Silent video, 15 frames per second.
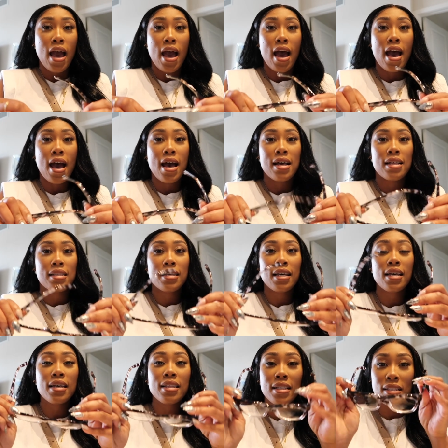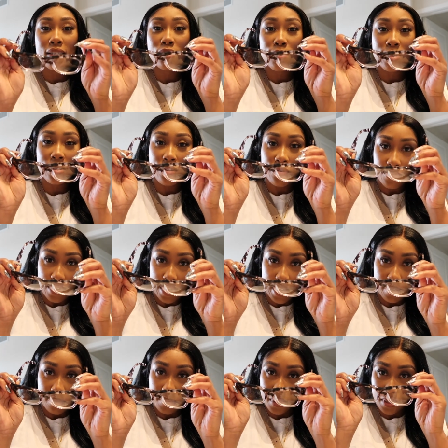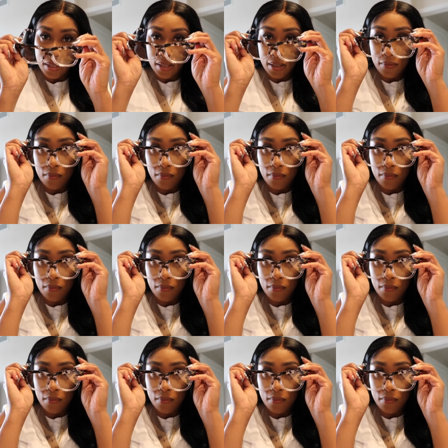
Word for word: And this is one of the frames.